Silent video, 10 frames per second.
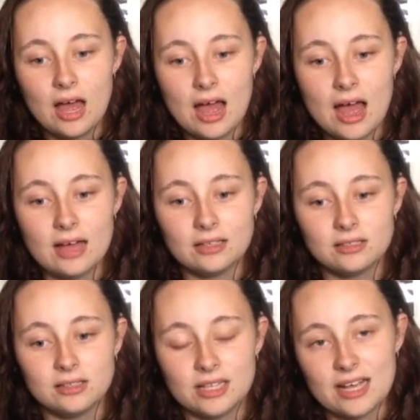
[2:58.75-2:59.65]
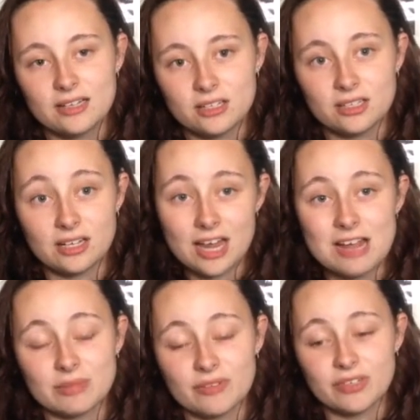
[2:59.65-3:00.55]
And the ages and
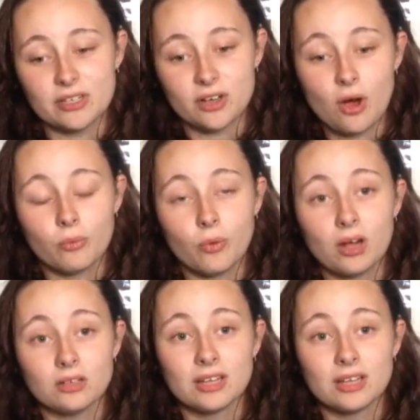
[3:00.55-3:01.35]
names of these girls were